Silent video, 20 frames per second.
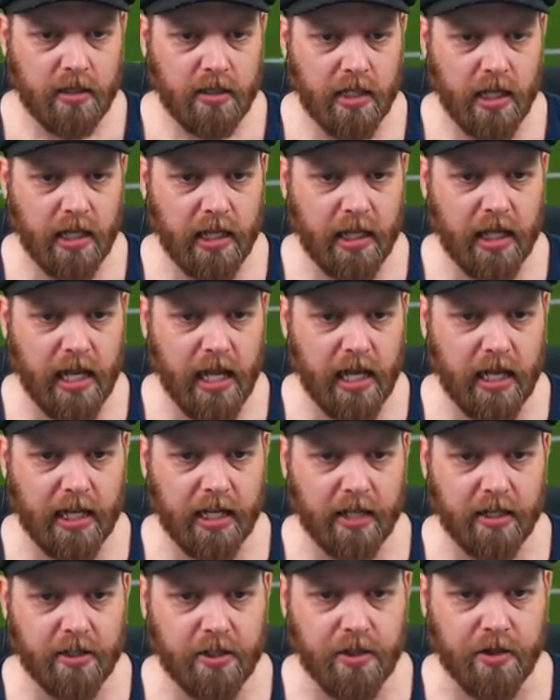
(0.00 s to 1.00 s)
Dele
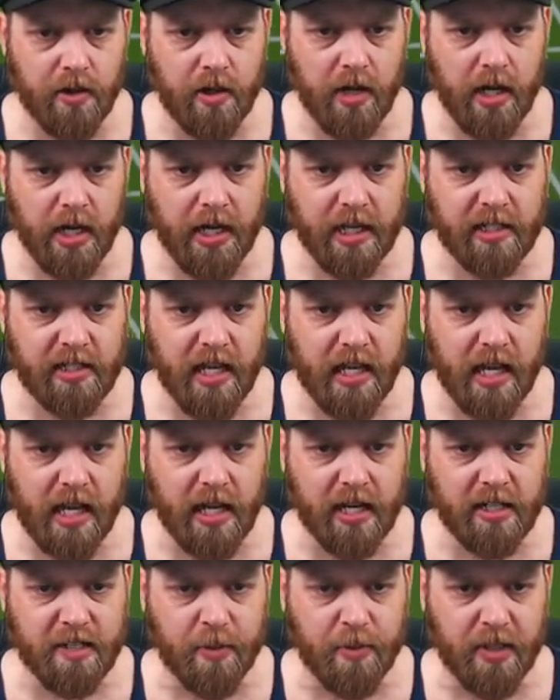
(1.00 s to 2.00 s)
Alli trying his
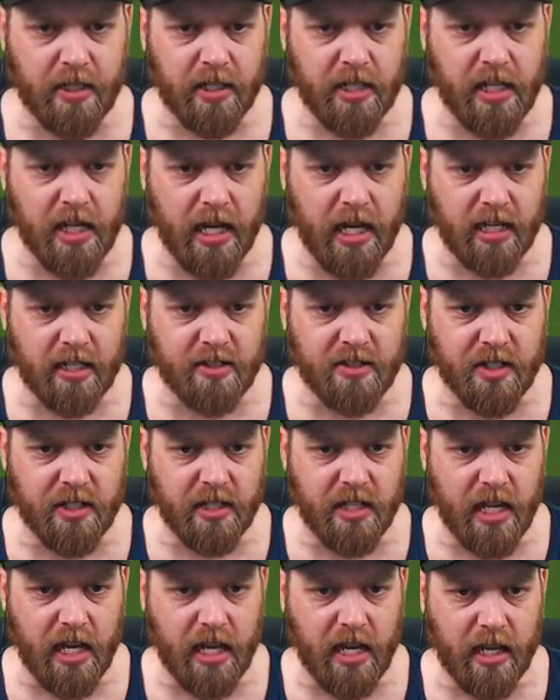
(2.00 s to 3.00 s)
hardest, but Kjarns
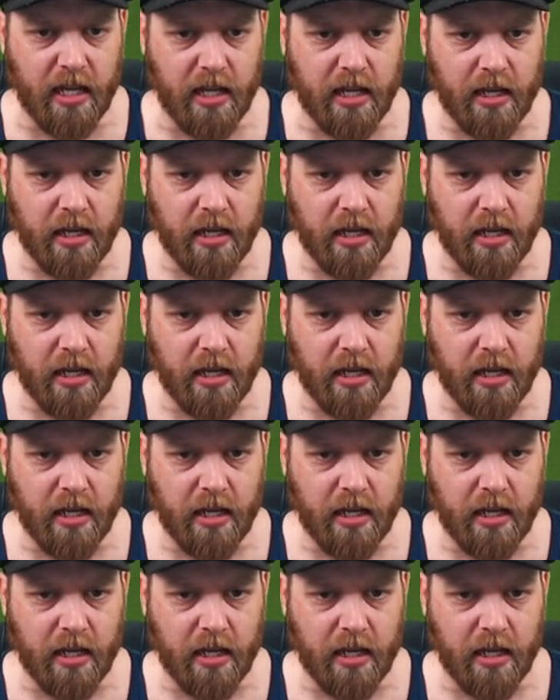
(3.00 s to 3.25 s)
in there.